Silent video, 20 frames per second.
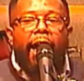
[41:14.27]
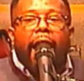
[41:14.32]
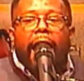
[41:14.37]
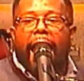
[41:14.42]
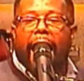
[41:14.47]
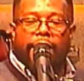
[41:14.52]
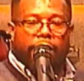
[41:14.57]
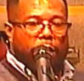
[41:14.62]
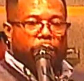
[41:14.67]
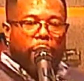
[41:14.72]

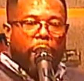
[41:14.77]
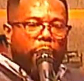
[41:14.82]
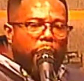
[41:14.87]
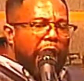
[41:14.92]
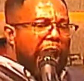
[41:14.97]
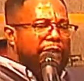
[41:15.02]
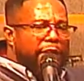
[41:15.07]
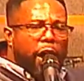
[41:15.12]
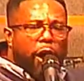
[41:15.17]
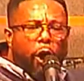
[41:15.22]
and you
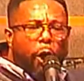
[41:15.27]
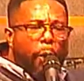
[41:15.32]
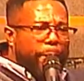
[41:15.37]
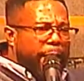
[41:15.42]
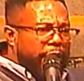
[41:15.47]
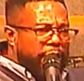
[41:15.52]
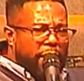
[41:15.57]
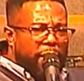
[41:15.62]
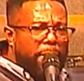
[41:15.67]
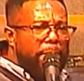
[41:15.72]
won't ever
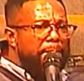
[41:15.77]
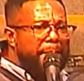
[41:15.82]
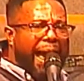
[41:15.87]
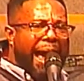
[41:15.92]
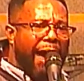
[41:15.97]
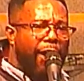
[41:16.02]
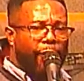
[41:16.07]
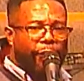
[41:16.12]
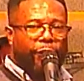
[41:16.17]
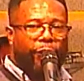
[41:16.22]
open your
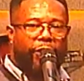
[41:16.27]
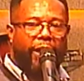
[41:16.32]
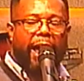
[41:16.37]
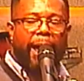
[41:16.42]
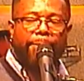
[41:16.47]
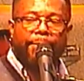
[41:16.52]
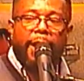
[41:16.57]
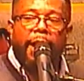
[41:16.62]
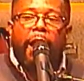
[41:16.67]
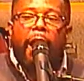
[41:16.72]
mouth.
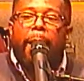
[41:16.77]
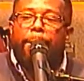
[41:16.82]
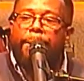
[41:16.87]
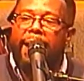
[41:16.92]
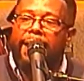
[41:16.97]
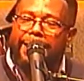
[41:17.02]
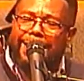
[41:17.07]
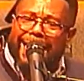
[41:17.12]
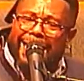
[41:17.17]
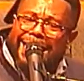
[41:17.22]

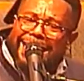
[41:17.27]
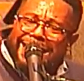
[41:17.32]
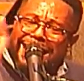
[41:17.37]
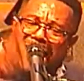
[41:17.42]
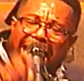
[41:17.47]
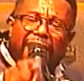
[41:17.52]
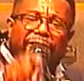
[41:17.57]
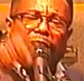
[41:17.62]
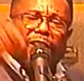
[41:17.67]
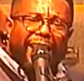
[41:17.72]
But the
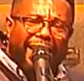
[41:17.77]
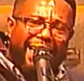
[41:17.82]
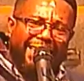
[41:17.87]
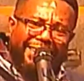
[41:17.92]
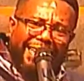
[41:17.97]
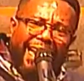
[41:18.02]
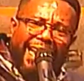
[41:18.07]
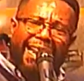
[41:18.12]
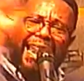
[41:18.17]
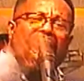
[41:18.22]
devil
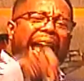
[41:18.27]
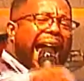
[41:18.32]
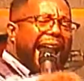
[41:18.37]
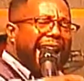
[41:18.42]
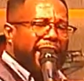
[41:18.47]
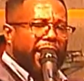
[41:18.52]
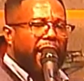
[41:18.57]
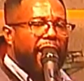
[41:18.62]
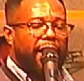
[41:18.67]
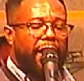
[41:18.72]
is a
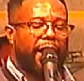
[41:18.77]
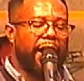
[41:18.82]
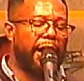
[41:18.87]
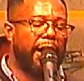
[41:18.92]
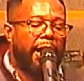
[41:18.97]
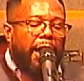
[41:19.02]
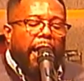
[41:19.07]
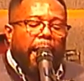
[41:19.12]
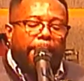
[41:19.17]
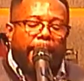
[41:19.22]
liar,
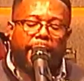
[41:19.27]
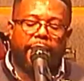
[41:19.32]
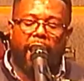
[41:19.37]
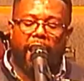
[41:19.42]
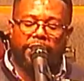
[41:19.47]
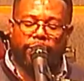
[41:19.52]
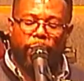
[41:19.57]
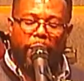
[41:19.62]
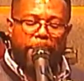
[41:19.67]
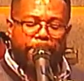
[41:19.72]

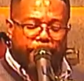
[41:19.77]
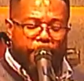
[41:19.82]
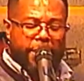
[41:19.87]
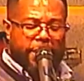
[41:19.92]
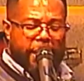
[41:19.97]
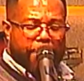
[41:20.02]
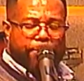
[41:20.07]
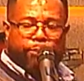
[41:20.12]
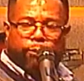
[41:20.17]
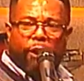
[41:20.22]
because we
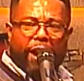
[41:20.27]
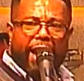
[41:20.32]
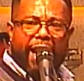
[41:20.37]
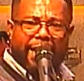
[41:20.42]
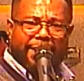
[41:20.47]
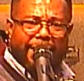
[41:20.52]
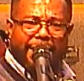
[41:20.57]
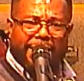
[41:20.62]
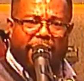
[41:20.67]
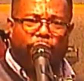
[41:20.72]
putting the
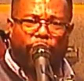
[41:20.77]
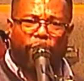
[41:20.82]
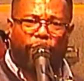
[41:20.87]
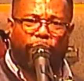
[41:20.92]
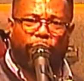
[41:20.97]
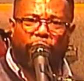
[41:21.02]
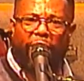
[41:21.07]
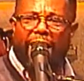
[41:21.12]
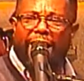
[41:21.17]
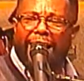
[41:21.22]
praises on the
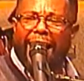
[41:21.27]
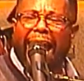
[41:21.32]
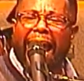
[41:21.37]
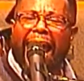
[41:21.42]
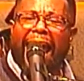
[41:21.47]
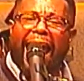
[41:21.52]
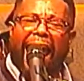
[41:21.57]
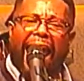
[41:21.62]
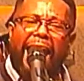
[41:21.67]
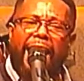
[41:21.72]
front
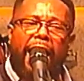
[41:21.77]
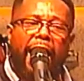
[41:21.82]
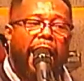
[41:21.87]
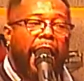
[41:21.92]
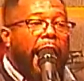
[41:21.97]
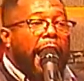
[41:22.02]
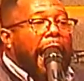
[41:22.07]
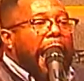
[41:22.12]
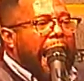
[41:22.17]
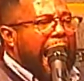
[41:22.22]
line.
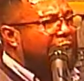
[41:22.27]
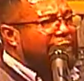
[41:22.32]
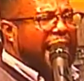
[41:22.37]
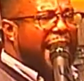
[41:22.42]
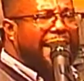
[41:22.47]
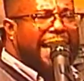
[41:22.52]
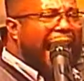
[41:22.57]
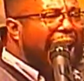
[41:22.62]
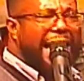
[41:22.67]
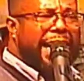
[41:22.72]
Have
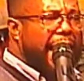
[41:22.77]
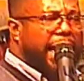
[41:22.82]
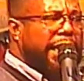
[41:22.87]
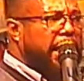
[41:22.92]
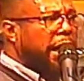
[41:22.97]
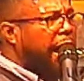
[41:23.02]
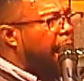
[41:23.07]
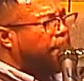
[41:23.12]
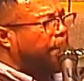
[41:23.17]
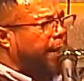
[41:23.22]
I got any
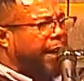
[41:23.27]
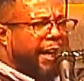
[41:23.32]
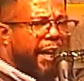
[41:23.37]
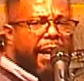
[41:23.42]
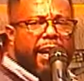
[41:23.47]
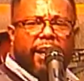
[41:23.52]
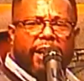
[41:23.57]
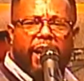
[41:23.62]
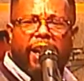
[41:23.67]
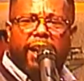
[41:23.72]
company
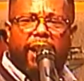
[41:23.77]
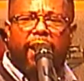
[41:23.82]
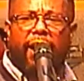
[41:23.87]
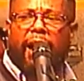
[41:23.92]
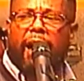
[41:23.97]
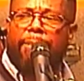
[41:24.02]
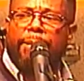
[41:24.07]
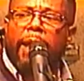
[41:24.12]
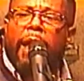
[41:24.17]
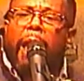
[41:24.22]
in here?
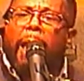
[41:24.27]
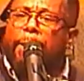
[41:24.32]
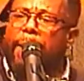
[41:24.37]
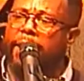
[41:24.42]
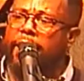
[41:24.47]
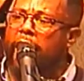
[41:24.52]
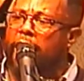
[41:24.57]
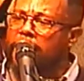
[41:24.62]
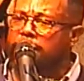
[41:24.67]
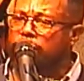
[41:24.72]

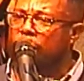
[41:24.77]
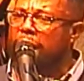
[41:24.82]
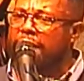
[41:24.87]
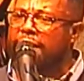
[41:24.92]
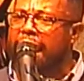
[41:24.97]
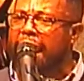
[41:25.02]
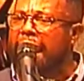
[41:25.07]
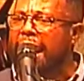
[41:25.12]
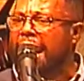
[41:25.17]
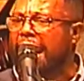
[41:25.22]
Because when
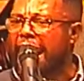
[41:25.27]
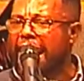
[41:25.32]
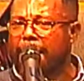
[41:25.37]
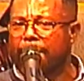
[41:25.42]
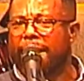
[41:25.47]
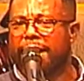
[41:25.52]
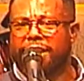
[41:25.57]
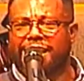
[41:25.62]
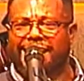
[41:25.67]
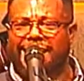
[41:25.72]
the
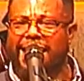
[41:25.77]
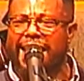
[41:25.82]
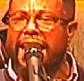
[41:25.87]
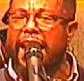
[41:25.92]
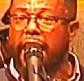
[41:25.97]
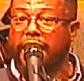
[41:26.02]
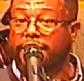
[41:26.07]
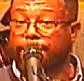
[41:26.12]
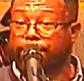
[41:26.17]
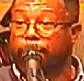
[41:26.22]
enemy
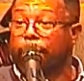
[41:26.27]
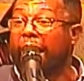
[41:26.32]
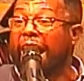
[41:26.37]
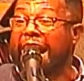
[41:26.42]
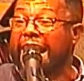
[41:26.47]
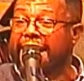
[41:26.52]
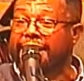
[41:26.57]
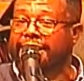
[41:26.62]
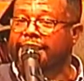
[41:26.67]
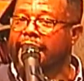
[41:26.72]
see us
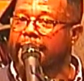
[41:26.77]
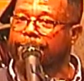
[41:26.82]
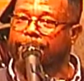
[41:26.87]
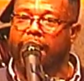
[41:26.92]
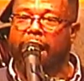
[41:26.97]
praising,